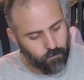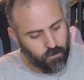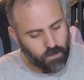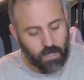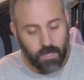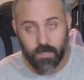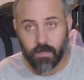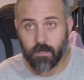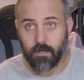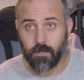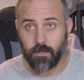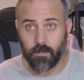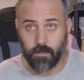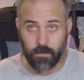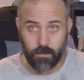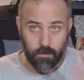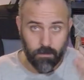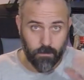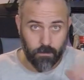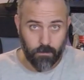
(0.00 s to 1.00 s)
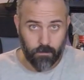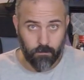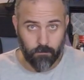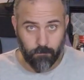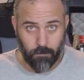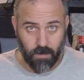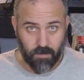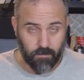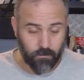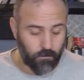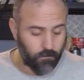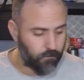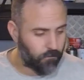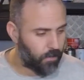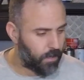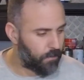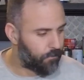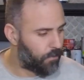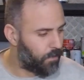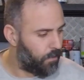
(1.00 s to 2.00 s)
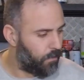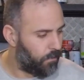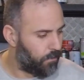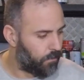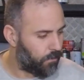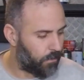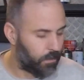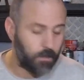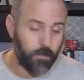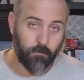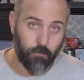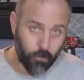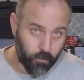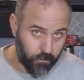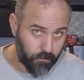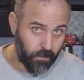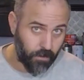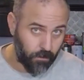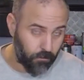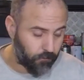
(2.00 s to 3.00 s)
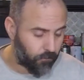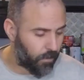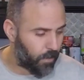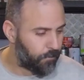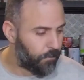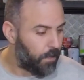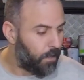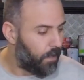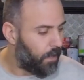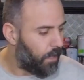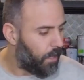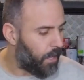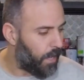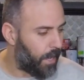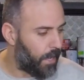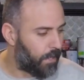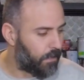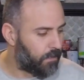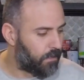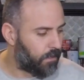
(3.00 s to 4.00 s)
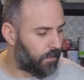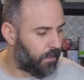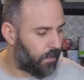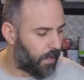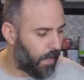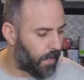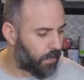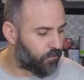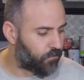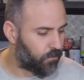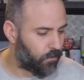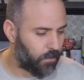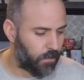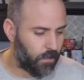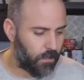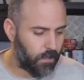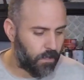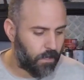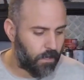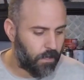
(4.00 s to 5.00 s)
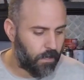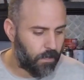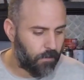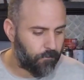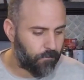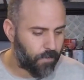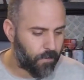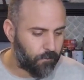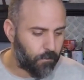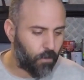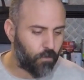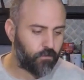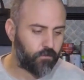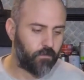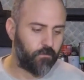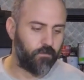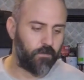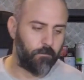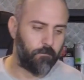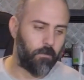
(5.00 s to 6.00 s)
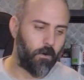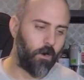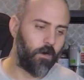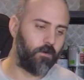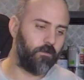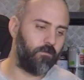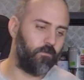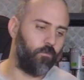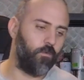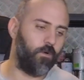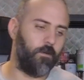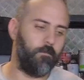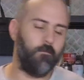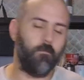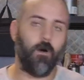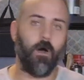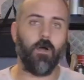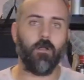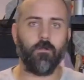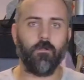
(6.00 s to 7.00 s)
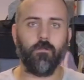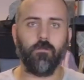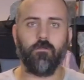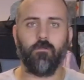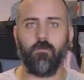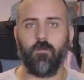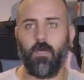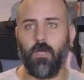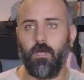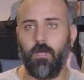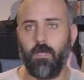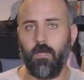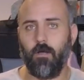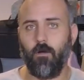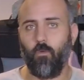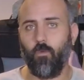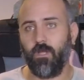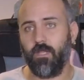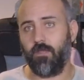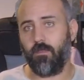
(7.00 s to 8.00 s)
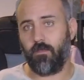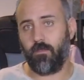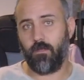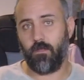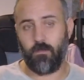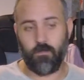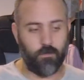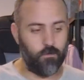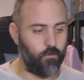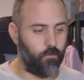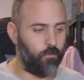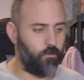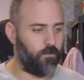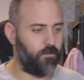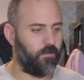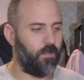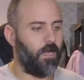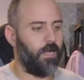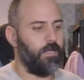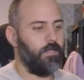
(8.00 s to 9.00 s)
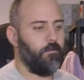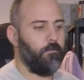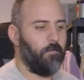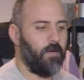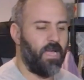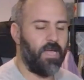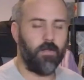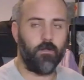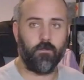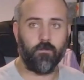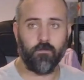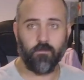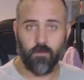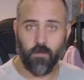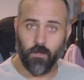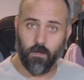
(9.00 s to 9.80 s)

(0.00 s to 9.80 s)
in the bicycle frame, in the motorcycle frame. And actually, um, most of the parts were modeled uh, with the two side panels